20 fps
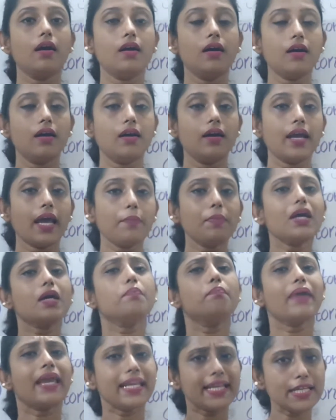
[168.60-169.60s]

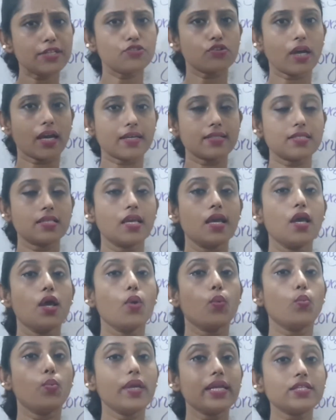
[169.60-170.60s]
among many drugs
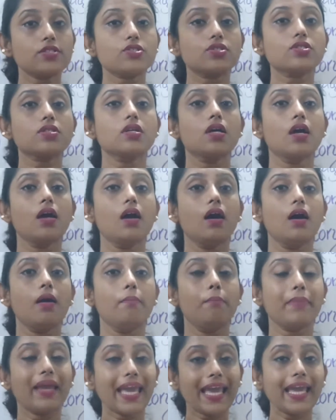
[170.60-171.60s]
which
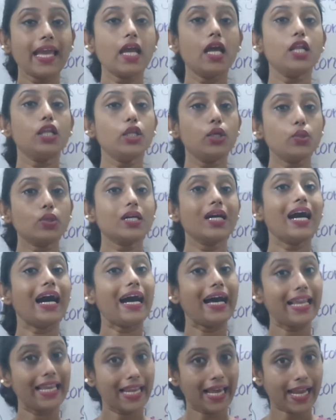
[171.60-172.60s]
may look
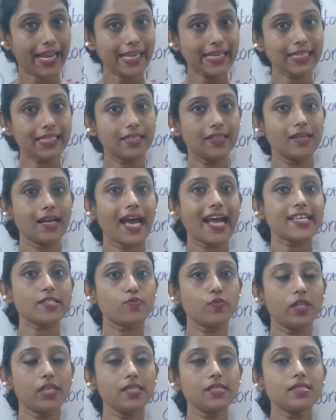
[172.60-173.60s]
alike,
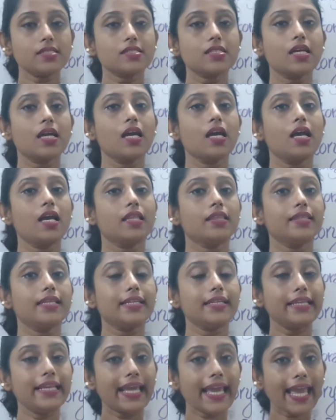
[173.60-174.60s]
as well as the
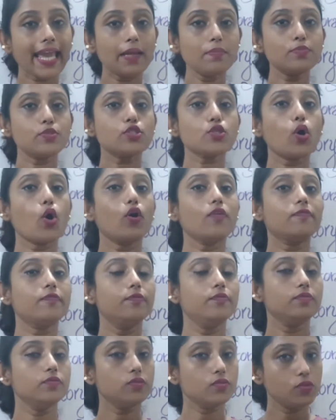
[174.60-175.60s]
names of
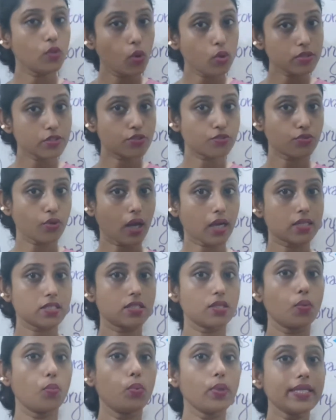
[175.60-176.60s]
those
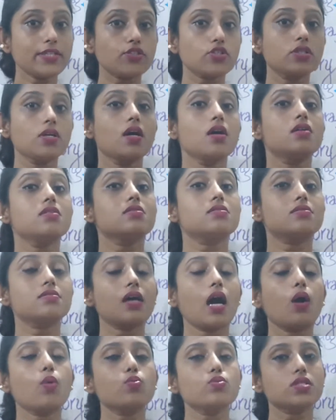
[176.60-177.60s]
drugs which
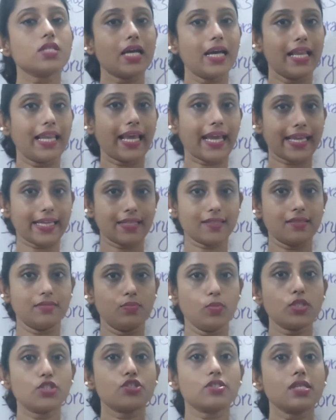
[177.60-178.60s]
sound alike,
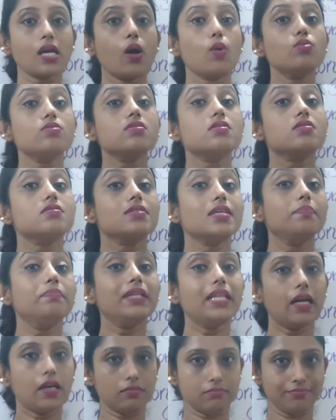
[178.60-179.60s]
which sounds
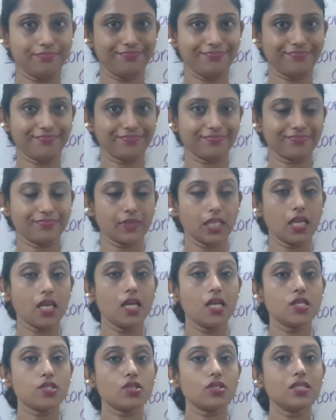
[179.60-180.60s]
similar.
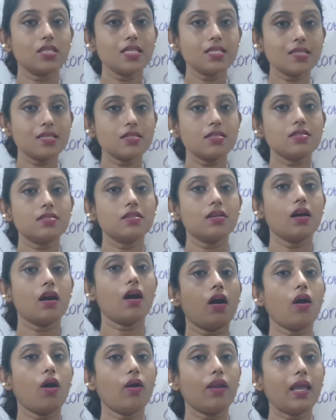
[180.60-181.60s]
So this is
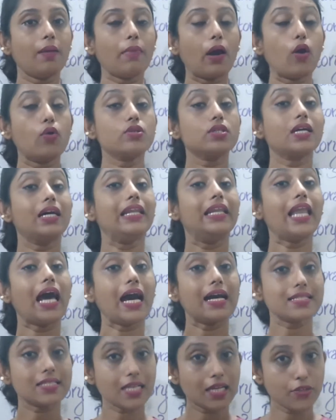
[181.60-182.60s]
all about
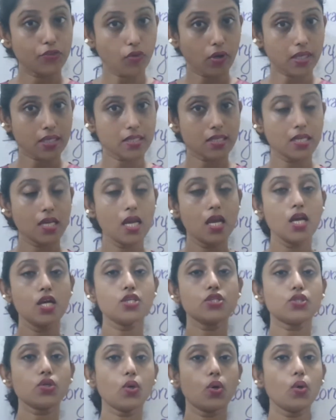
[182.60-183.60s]
LASA drugs.
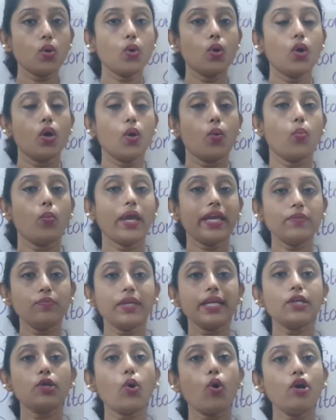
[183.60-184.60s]
So when
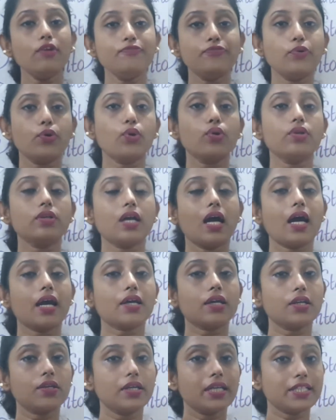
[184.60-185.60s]
we go for
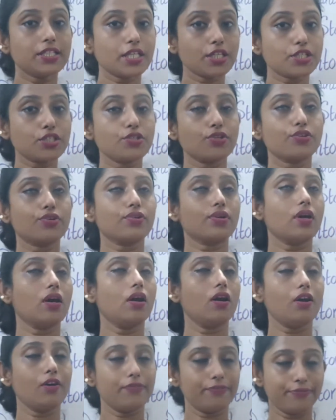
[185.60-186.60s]
accreditation
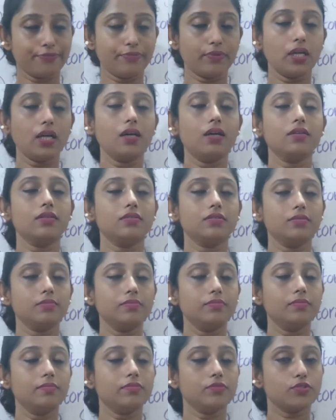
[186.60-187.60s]
of
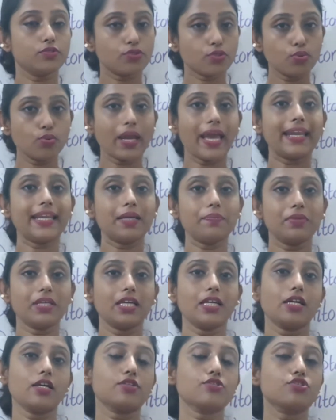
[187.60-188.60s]
through
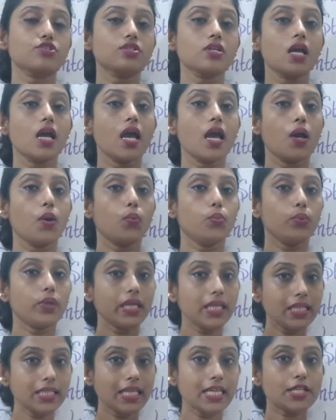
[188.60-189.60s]
NABH,
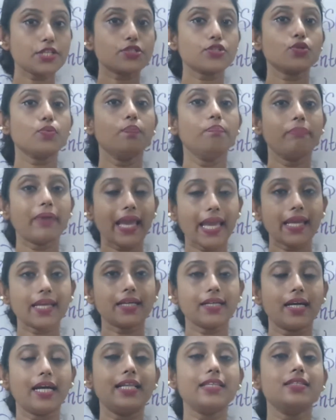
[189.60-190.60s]
we need to
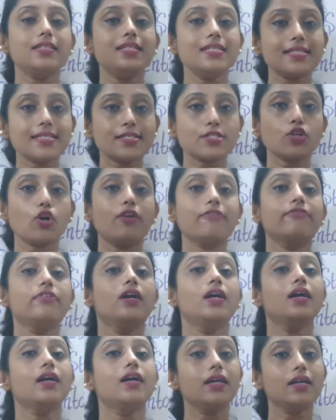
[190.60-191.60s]
make a list of
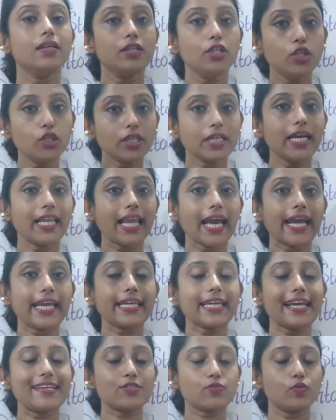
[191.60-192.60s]

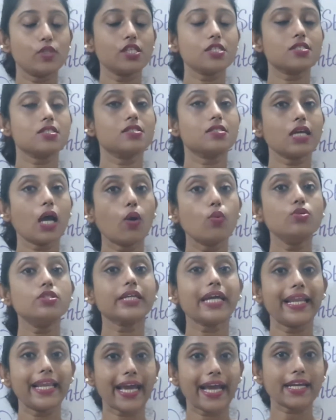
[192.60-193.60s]
look-alike as well as
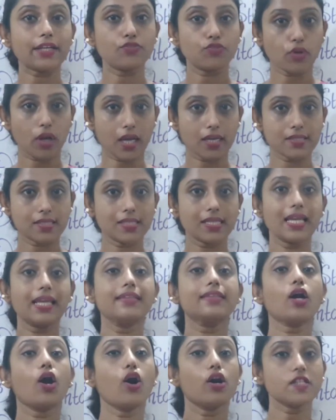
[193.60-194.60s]
sound-alike drugs
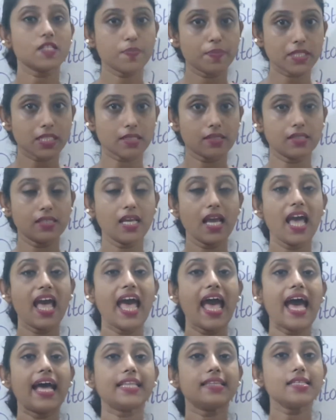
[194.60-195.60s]
in the hospital,
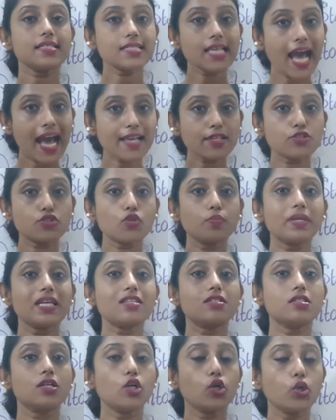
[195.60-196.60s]
and this has to
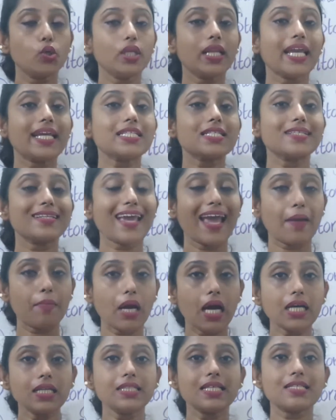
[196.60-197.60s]
be circulated
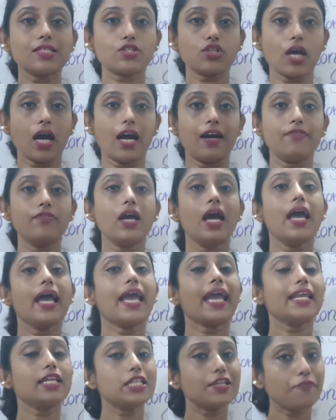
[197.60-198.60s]
among the staff
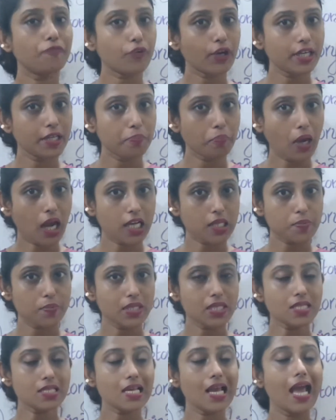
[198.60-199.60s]
in different
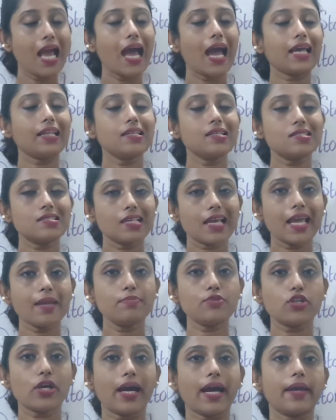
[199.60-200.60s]
departments. At the
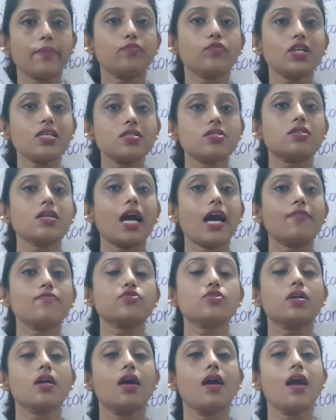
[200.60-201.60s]
same time, these staffs